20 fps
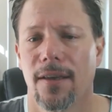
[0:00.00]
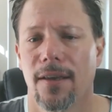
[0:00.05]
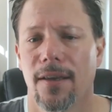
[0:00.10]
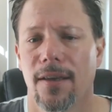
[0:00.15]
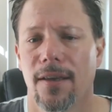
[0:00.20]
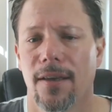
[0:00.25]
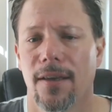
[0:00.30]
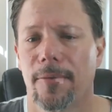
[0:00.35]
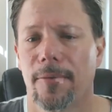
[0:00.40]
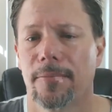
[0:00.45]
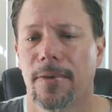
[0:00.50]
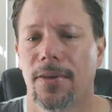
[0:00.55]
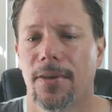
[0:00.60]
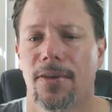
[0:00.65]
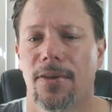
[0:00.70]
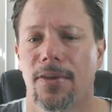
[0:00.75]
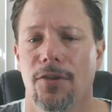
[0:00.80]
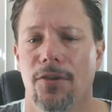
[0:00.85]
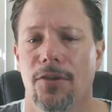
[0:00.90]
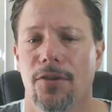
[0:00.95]
Um,
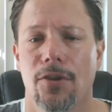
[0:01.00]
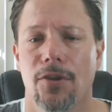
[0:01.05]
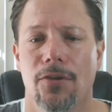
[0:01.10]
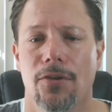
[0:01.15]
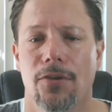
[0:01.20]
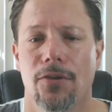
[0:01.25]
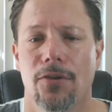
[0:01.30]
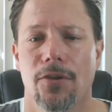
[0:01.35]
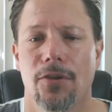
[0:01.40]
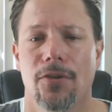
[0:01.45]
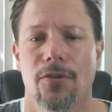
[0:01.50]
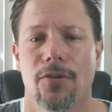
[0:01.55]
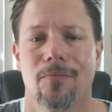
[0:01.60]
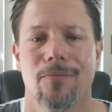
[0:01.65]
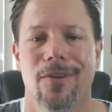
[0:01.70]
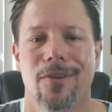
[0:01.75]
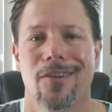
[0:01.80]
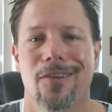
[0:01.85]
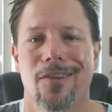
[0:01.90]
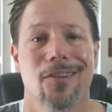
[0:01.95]
it's just it's just
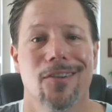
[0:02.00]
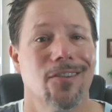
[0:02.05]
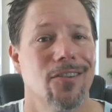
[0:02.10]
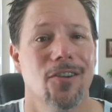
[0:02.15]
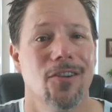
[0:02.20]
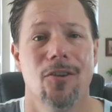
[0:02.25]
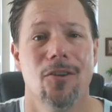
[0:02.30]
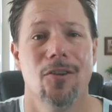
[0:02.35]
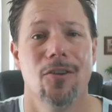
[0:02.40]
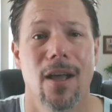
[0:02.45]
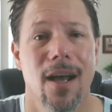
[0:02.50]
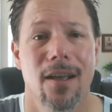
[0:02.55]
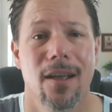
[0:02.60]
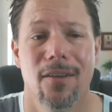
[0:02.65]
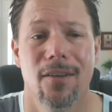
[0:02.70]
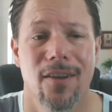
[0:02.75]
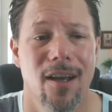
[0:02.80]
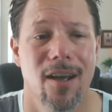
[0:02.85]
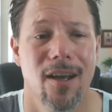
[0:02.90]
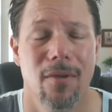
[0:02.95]
because it's no black
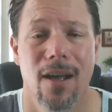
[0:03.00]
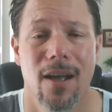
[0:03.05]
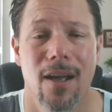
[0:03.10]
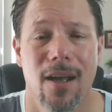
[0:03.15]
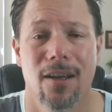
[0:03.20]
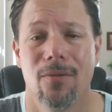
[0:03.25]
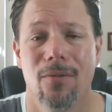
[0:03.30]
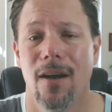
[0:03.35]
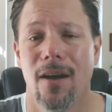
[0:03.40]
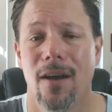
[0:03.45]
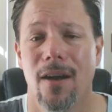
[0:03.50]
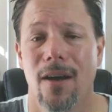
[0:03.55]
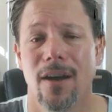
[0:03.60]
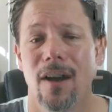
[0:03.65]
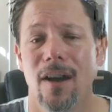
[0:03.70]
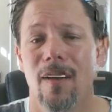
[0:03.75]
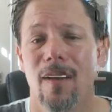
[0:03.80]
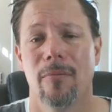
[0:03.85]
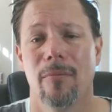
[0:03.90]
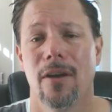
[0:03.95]
it's not black and white, as
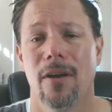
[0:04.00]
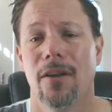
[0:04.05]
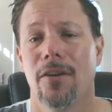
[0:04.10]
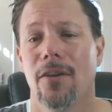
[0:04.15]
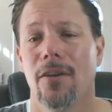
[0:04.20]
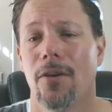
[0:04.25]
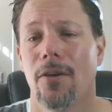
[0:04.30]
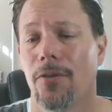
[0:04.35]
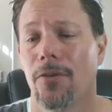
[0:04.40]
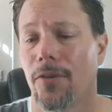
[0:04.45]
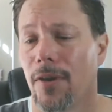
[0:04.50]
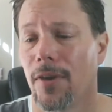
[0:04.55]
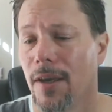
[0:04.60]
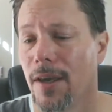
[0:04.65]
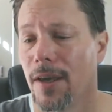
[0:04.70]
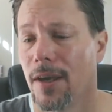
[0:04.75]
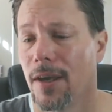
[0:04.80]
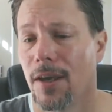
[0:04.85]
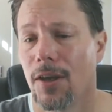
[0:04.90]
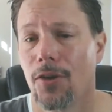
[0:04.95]
everybody knows.
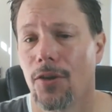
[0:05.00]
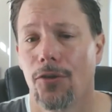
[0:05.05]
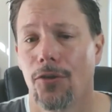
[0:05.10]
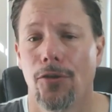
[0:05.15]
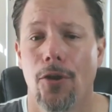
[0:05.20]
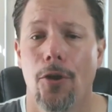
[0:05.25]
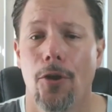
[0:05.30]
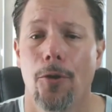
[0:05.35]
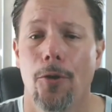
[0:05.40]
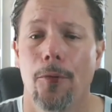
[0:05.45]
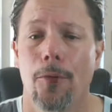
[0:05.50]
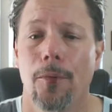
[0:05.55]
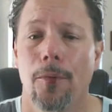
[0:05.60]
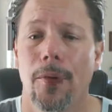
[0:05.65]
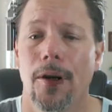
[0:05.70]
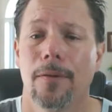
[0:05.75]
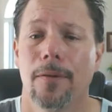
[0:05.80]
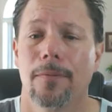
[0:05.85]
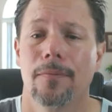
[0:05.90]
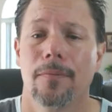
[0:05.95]
So
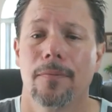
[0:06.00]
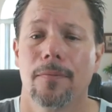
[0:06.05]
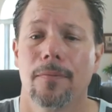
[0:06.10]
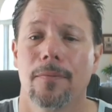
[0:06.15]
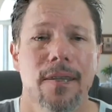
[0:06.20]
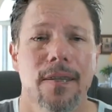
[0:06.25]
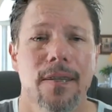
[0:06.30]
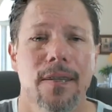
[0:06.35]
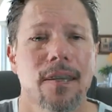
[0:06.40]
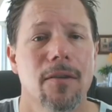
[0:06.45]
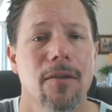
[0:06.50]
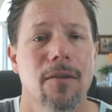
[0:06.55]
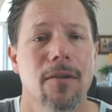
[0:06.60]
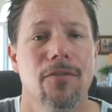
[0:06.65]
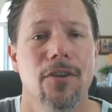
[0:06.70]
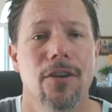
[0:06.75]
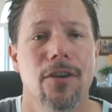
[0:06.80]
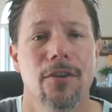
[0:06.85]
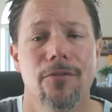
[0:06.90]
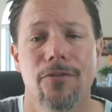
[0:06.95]
but but again, if
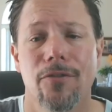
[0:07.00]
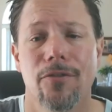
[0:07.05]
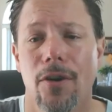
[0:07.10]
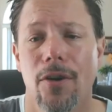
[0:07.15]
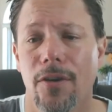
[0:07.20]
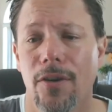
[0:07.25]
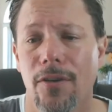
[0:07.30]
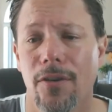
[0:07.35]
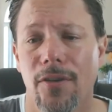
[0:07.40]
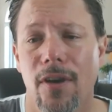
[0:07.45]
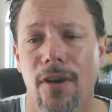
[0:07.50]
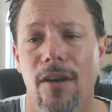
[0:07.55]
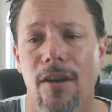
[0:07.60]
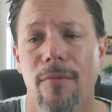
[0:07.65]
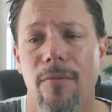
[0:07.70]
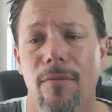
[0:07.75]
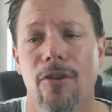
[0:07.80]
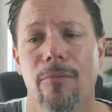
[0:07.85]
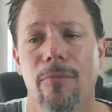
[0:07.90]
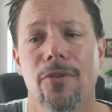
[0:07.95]
you can focus on
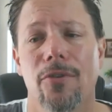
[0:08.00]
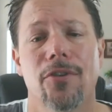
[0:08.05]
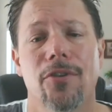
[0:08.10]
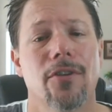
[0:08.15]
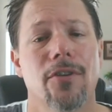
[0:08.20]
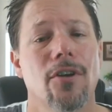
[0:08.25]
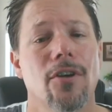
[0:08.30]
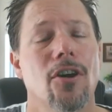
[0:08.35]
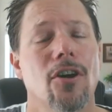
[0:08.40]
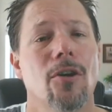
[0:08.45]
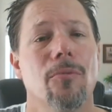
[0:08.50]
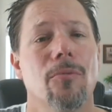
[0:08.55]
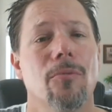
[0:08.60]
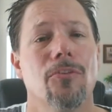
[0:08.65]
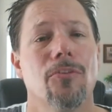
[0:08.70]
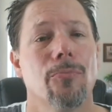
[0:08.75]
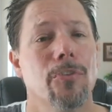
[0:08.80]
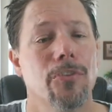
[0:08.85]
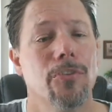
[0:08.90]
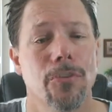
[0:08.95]
improvements to the home
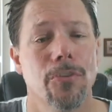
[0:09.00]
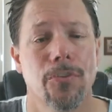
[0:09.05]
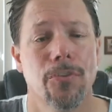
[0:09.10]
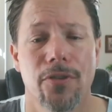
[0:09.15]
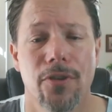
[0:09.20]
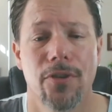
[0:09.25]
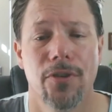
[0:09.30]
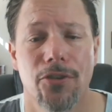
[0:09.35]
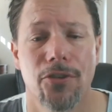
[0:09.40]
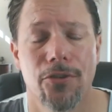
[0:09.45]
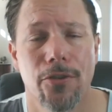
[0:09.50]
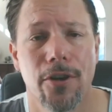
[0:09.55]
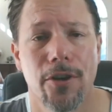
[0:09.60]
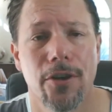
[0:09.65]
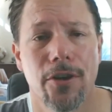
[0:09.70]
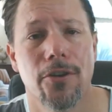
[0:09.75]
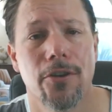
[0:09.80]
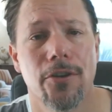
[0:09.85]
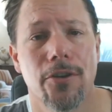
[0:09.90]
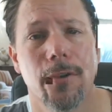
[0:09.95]
which reduce these
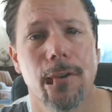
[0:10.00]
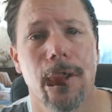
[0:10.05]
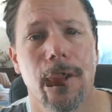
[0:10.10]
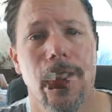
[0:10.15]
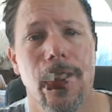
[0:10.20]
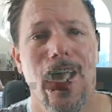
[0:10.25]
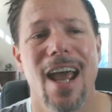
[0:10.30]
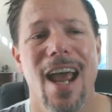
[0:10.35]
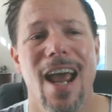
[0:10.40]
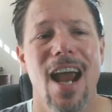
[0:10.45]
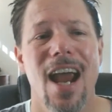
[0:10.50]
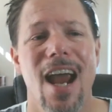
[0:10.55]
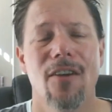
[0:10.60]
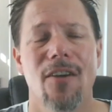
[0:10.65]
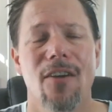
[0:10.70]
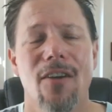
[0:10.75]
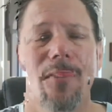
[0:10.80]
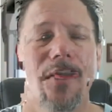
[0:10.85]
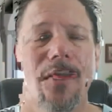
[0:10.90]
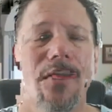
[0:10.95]
triggers,
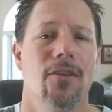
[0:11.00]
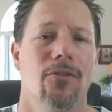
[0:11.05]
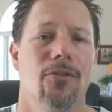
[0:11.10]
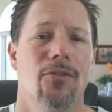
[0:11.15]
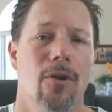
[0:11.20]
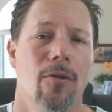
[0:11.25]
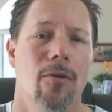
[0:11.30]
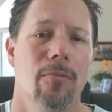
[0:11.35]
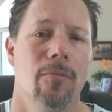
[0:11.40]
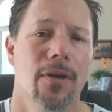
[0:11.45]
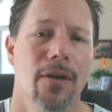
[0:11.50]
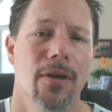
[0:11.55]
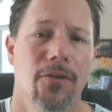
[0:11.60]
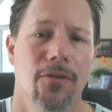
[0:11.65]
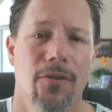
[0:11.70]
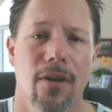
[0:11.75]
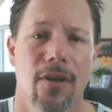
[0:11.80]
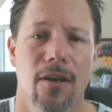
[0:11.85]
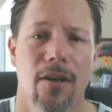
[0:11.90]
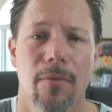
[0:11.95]
everybody's well-being
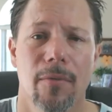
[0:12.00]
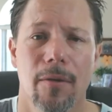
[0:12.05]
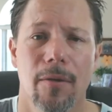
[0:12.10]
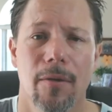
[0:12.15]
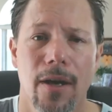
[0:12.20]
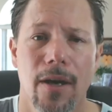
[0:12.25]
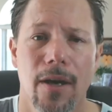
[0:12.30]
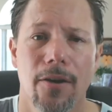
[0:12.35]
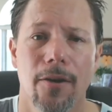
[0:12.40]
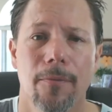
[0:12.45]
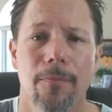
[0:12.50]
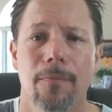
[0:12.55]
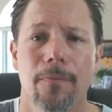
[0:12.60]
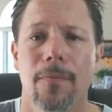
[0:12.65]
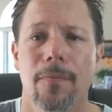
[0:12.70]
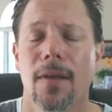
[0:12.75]
is going to be better.